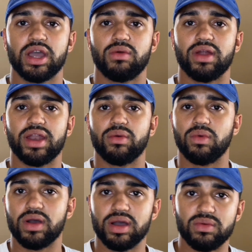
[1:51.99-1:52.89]
what I
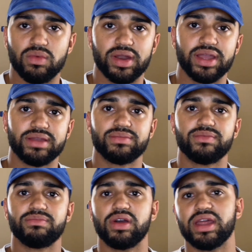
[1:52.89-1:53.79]
want, what
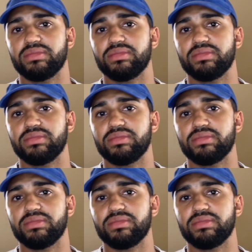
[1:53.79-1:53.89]
I